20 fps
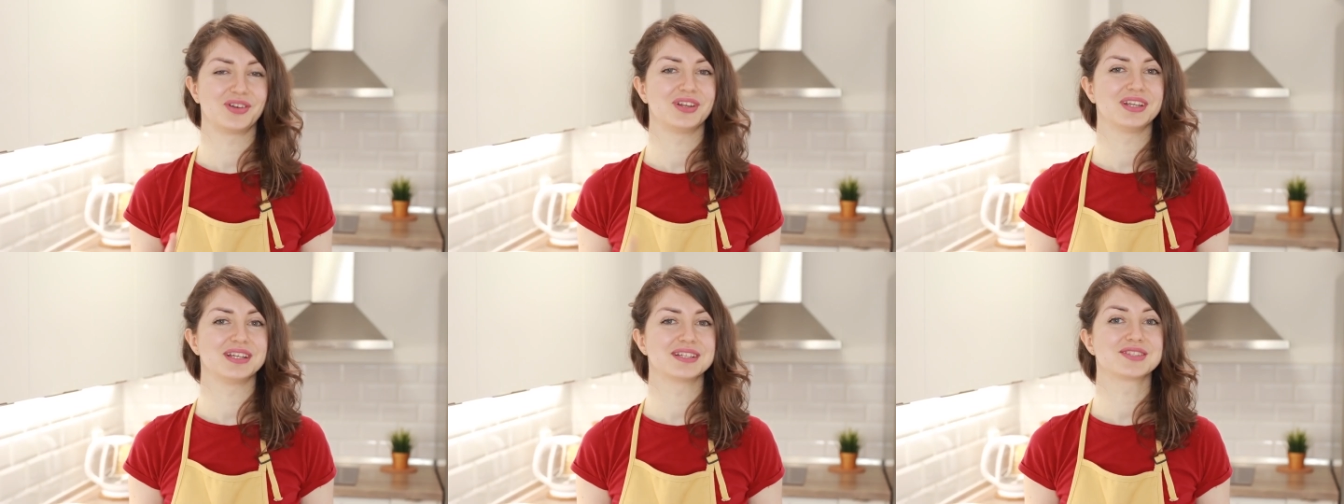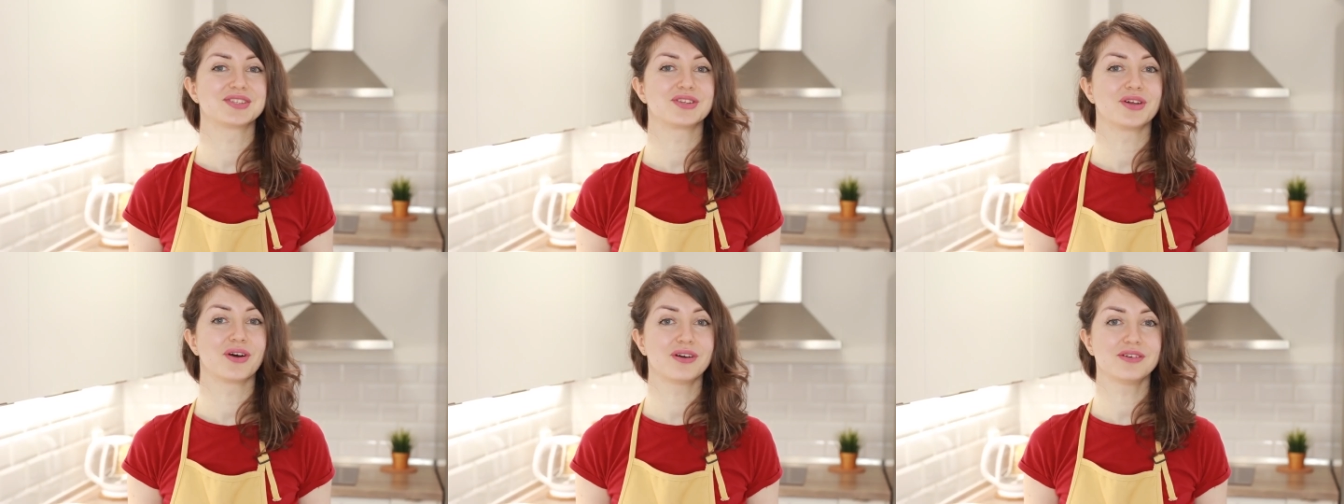Only a
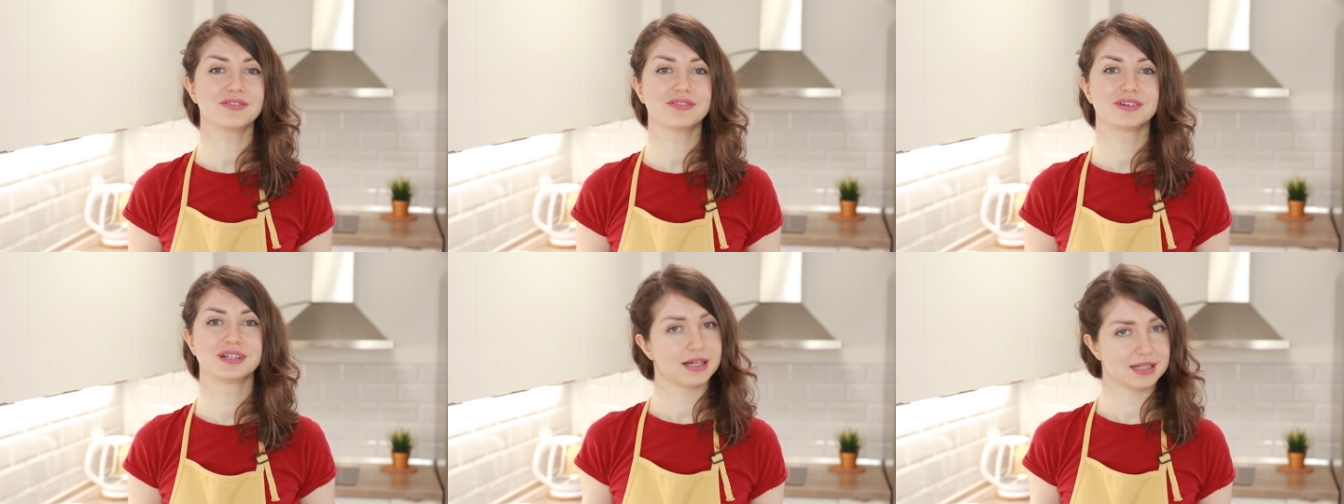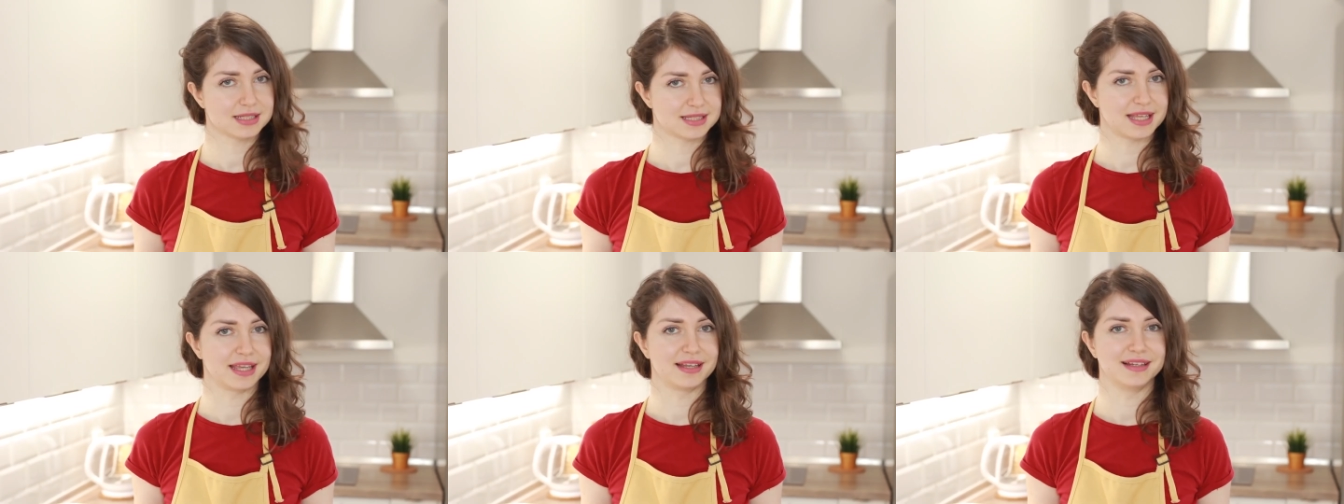stove,
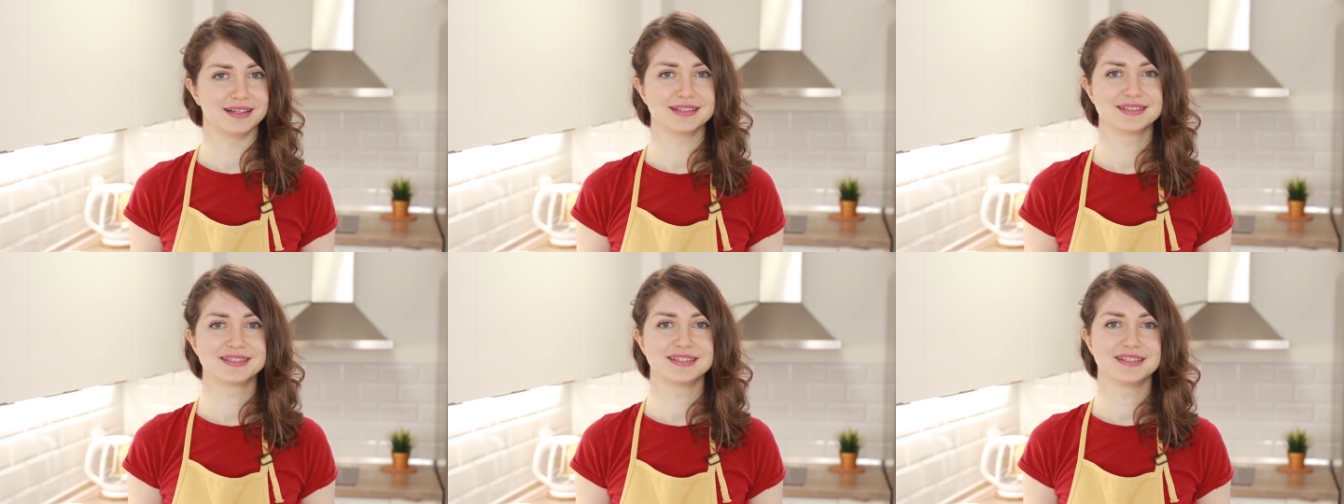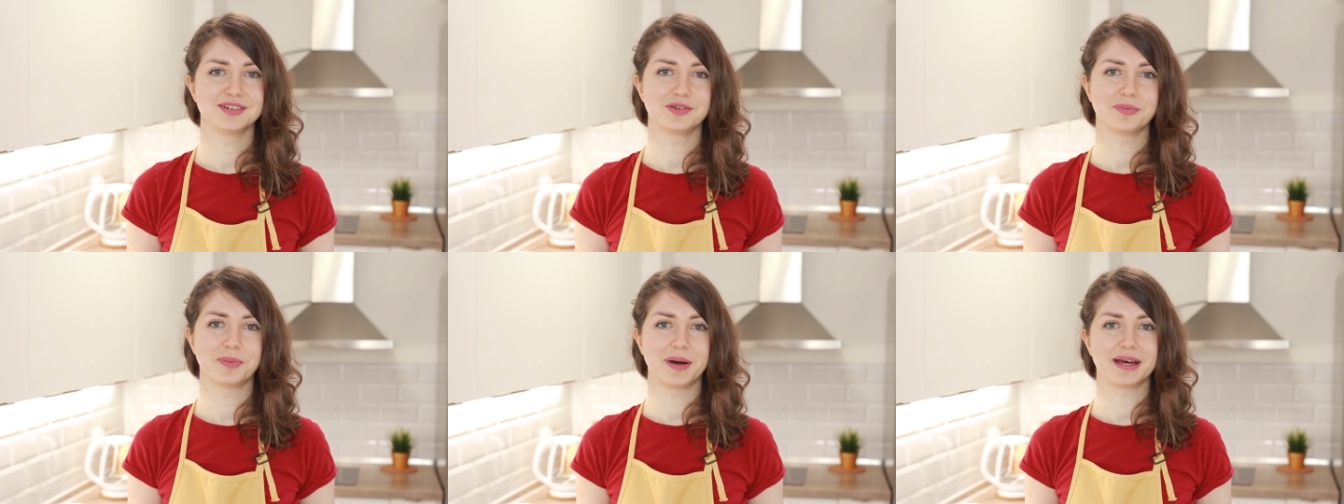a stainless
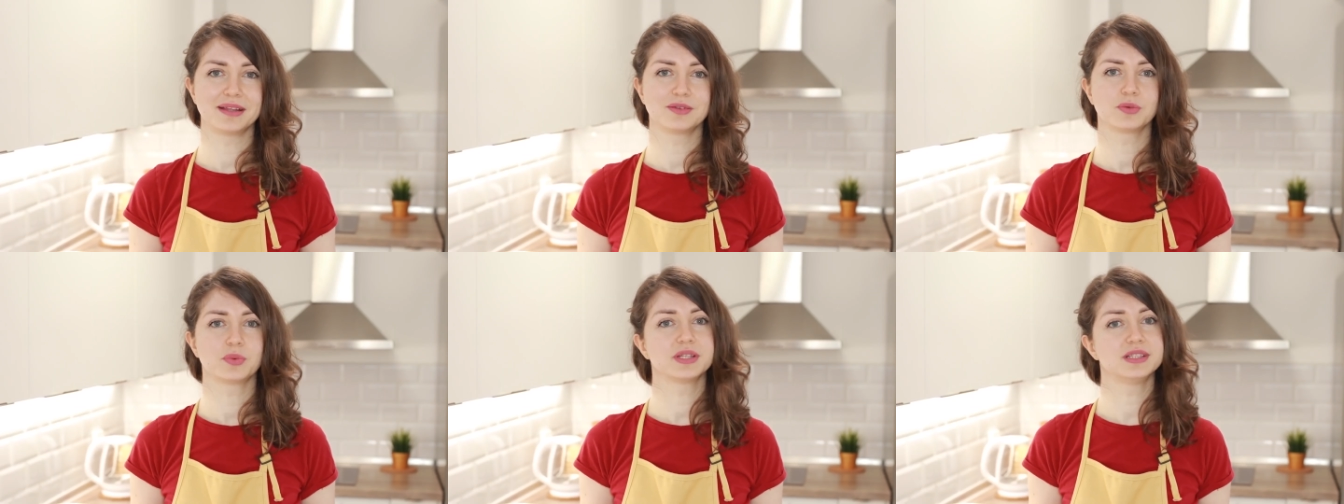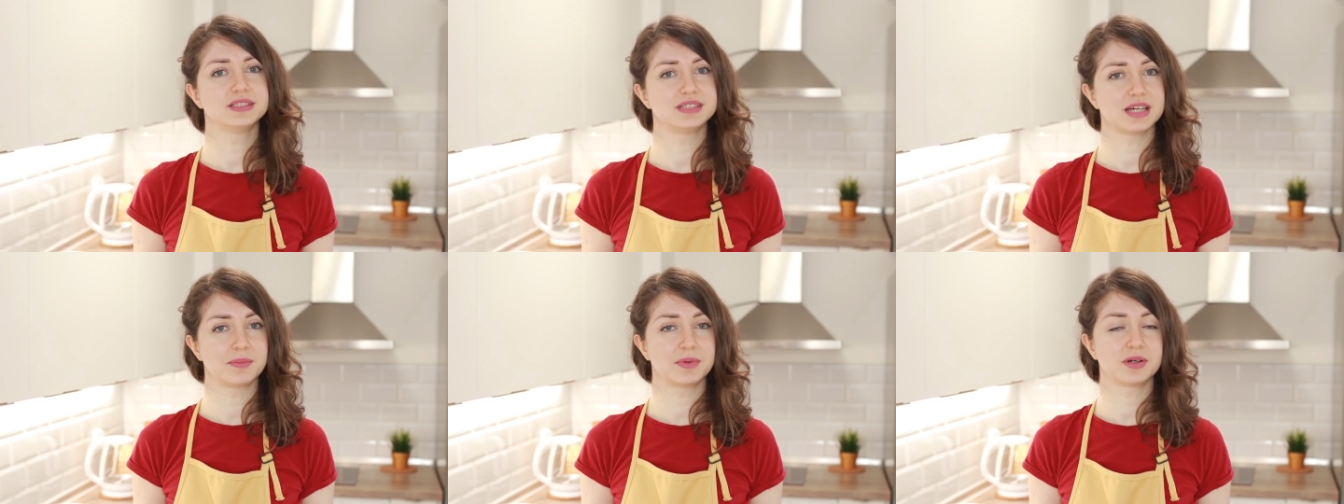steel pan
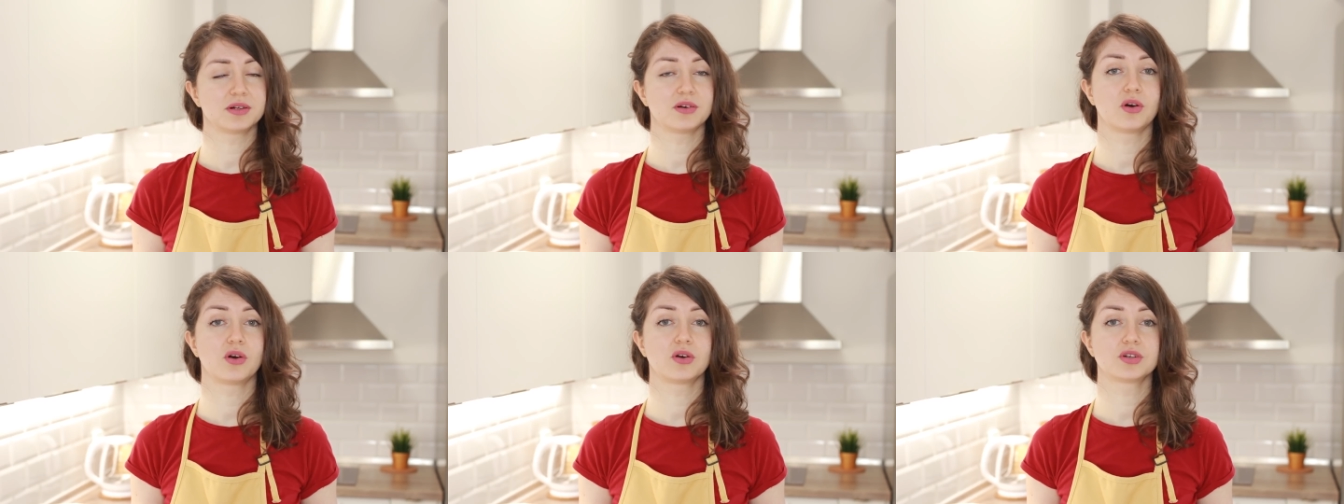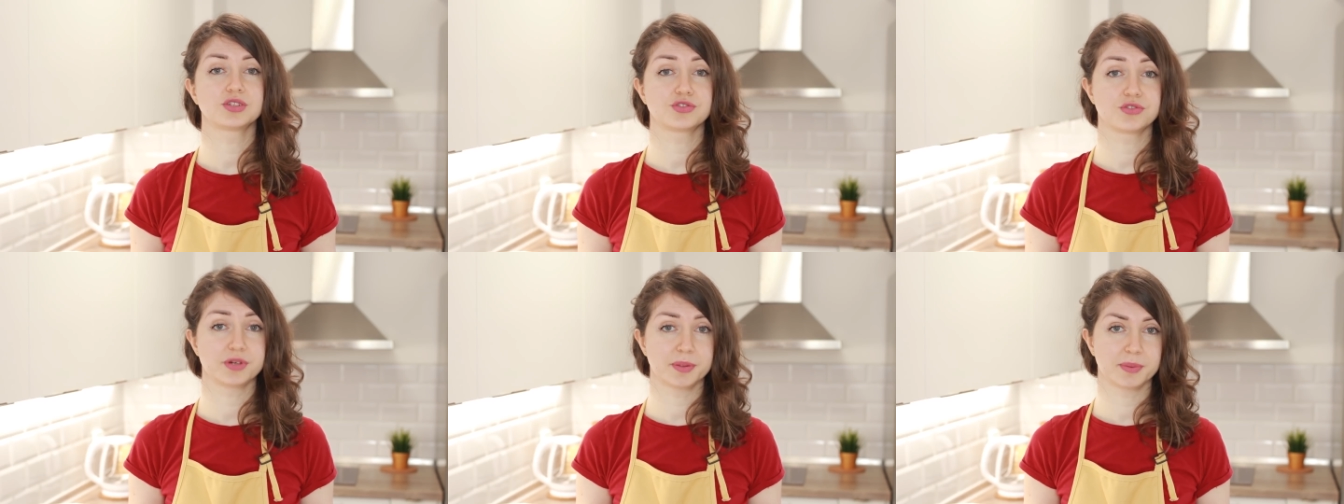with double
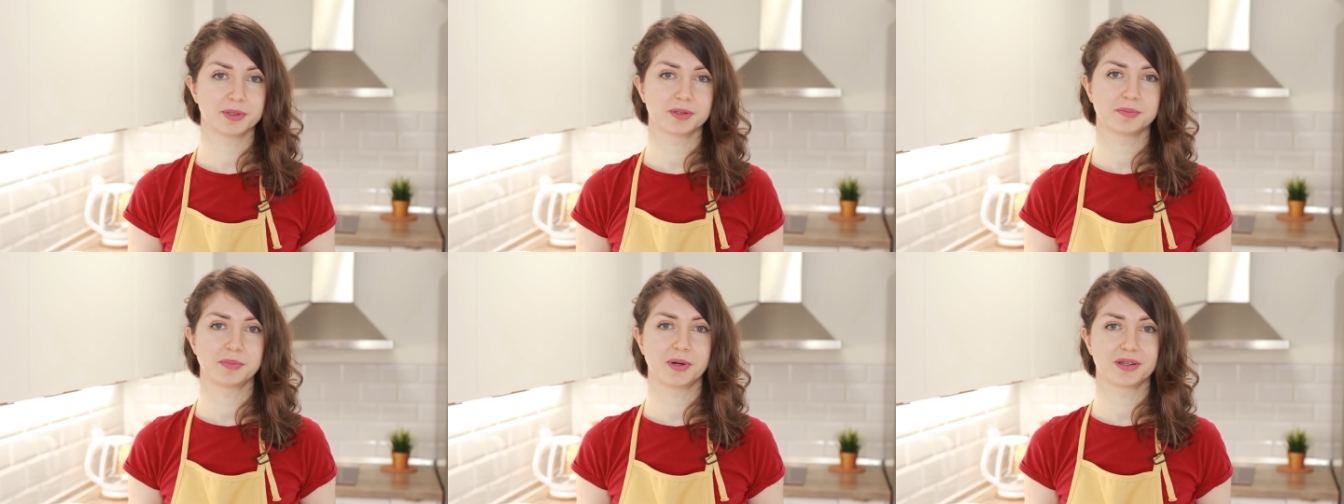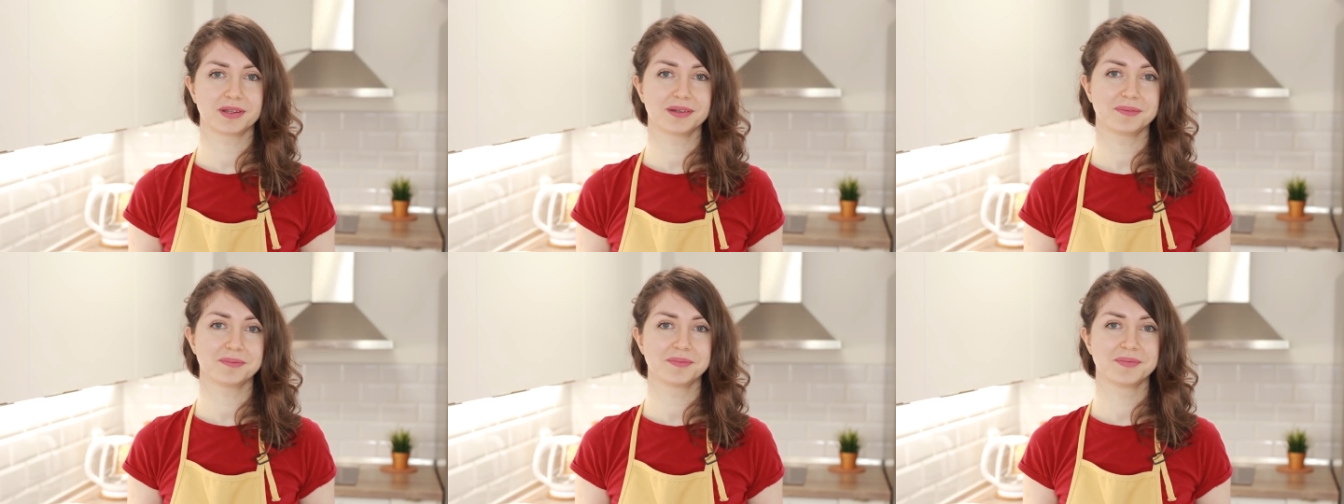or triple
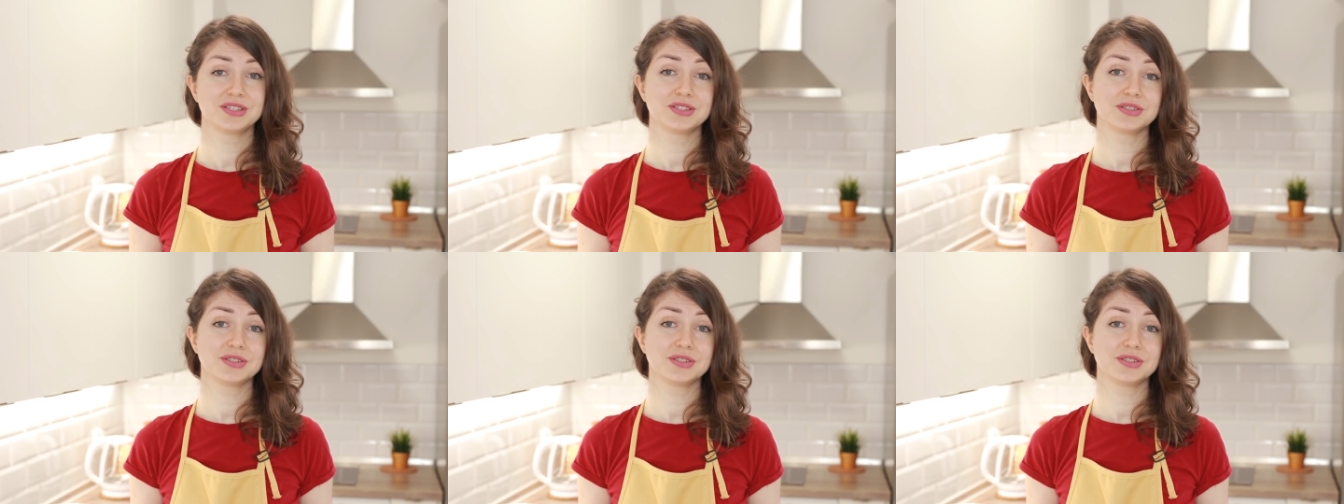bottom,